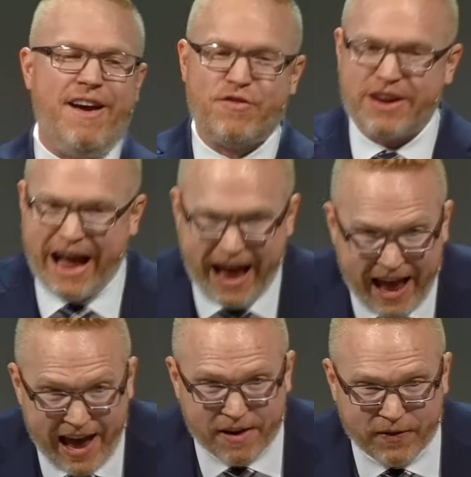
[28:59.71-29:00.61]
ever
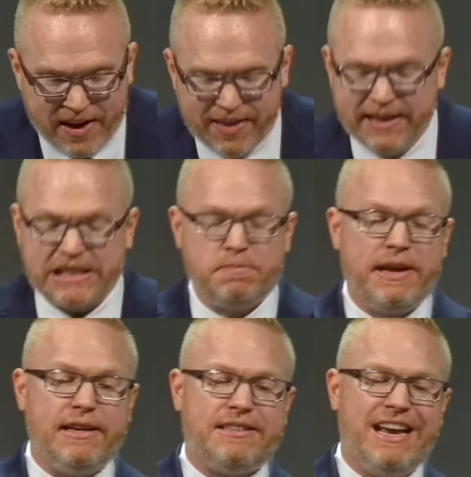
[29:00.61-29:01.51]
have. This
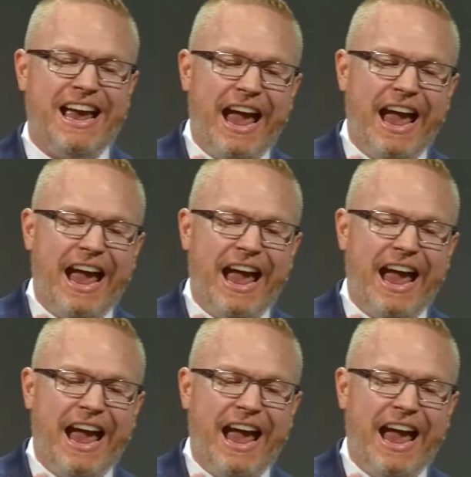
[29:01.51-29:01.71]
makes